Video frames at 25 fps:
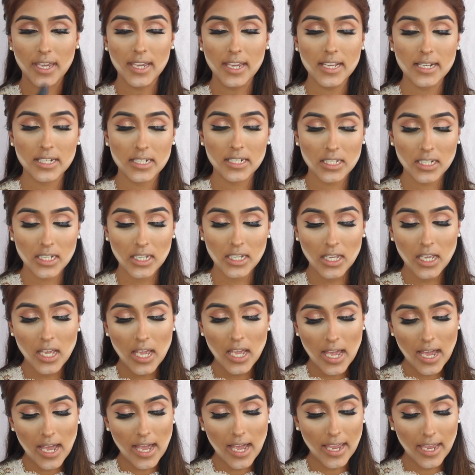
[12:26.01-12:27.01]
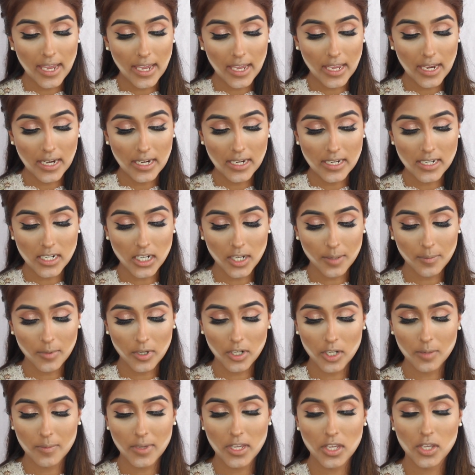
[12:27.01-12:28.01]
kit, and I'm
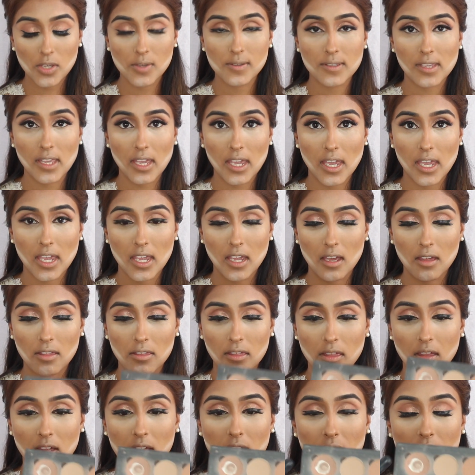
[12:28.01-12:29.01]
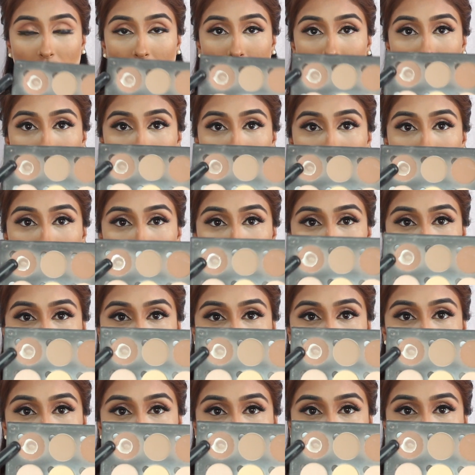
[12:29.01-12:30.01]
going to be using the colour
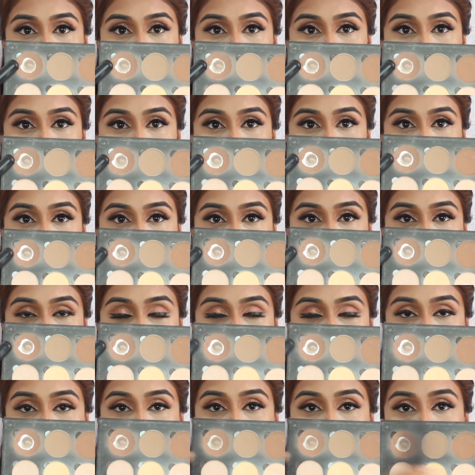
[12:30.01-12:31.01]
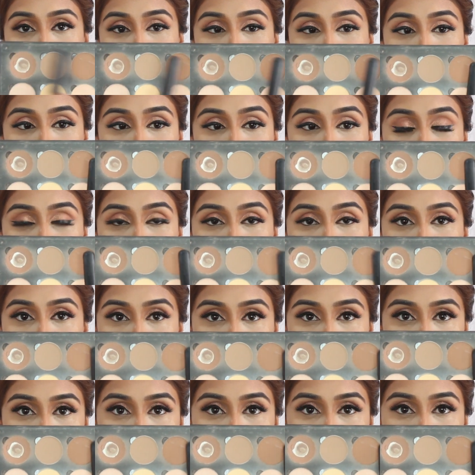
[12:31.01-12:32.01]
on this side, the shade here, and the
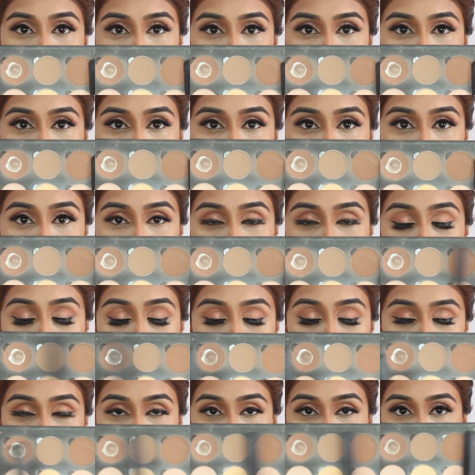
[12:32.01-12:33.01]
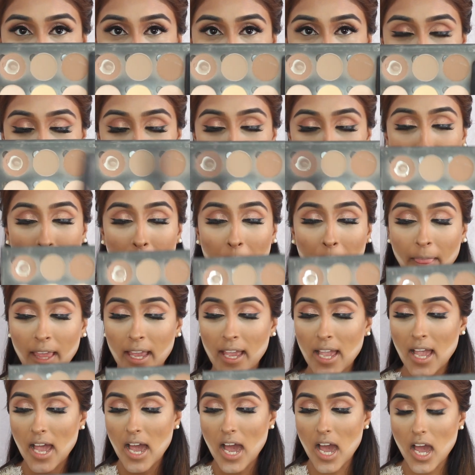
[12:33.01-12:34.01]
shade on this side here.
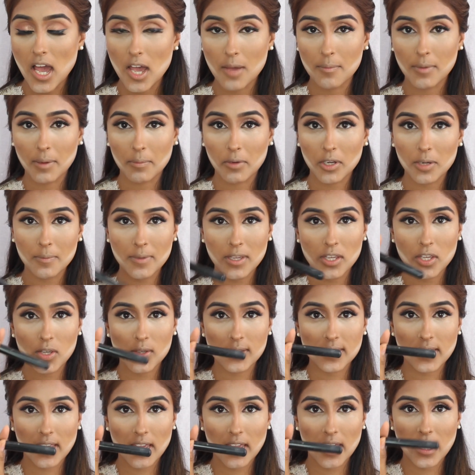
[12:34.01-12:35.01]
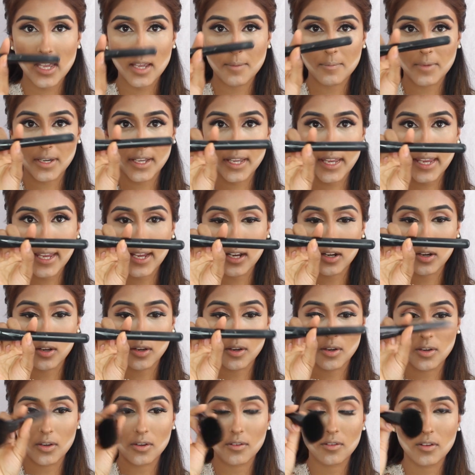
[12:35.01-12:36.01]
I'm going to be using my
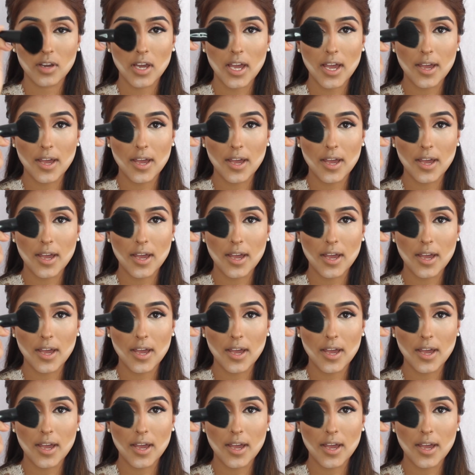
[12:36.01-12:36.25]
Inglot